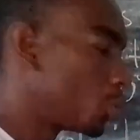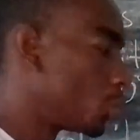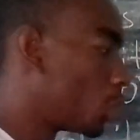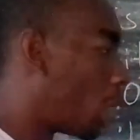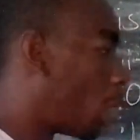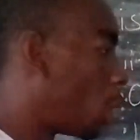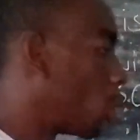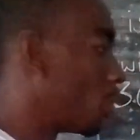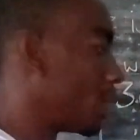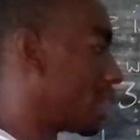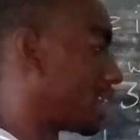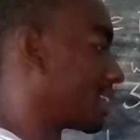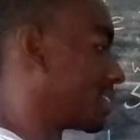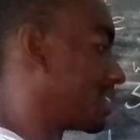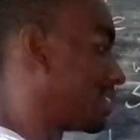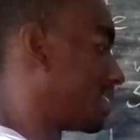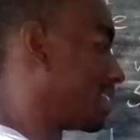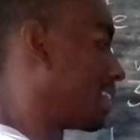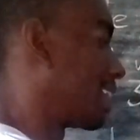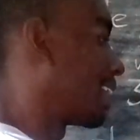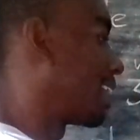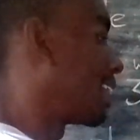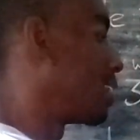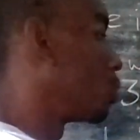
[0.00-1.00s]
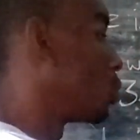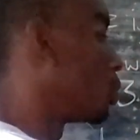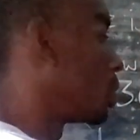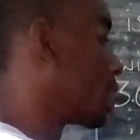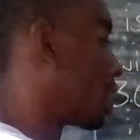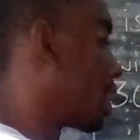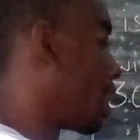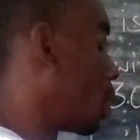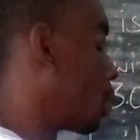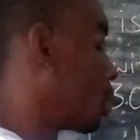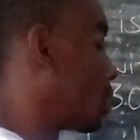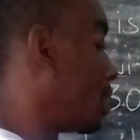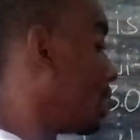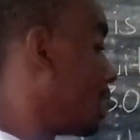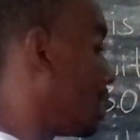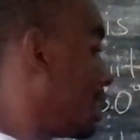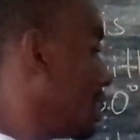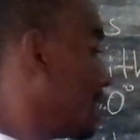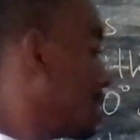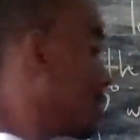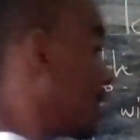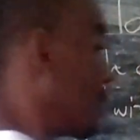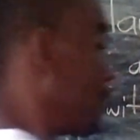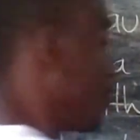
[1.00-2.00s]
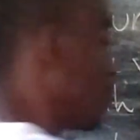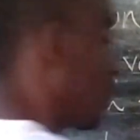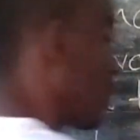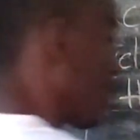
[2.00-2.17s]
you how exactly we calculate